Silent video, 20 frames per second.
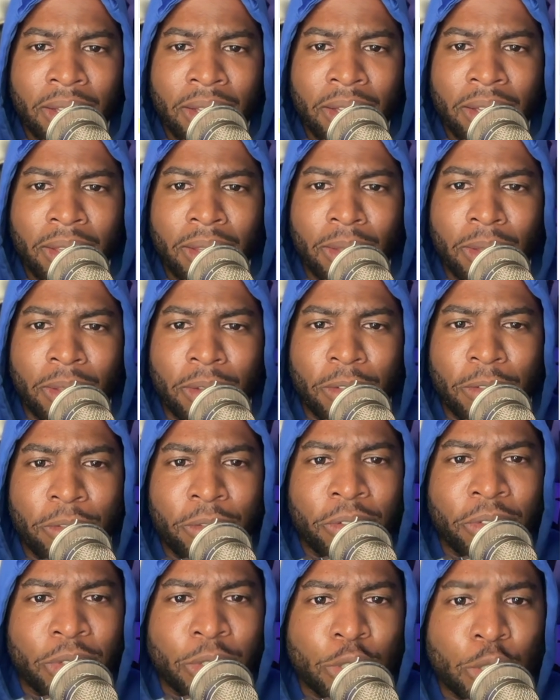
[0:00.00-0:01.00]
the
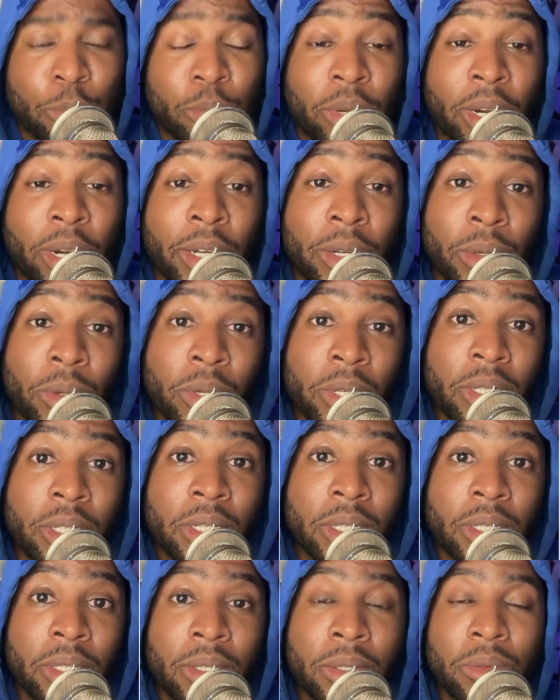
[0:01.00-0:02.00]
first
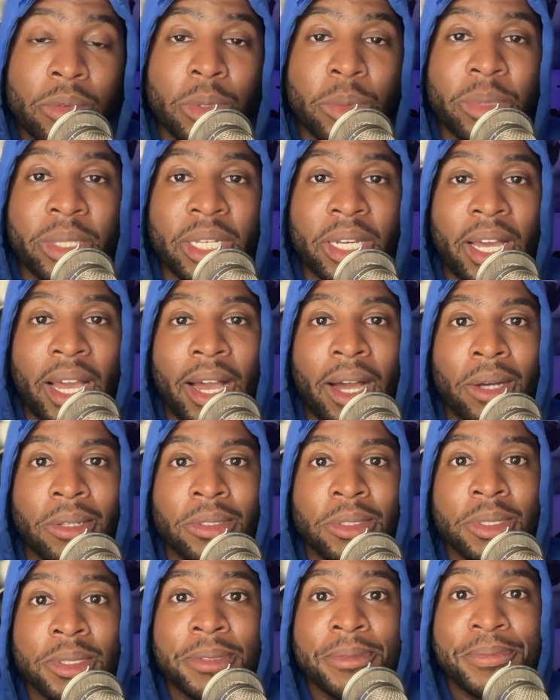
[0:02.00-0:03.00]
priority would be a
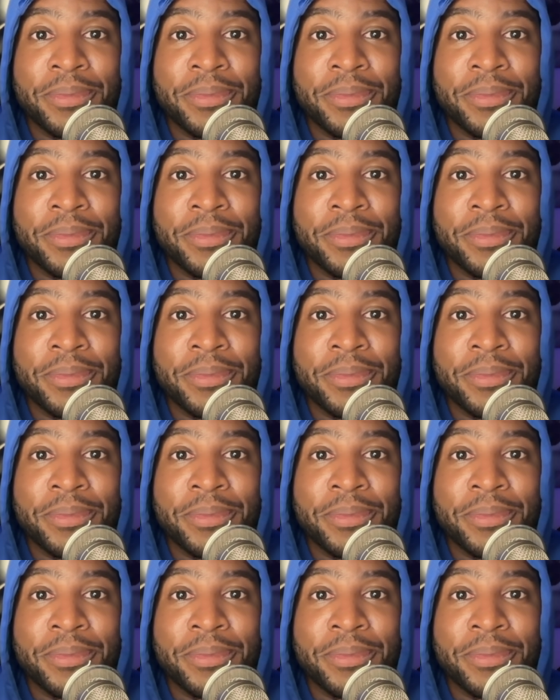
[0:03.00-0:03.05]
house.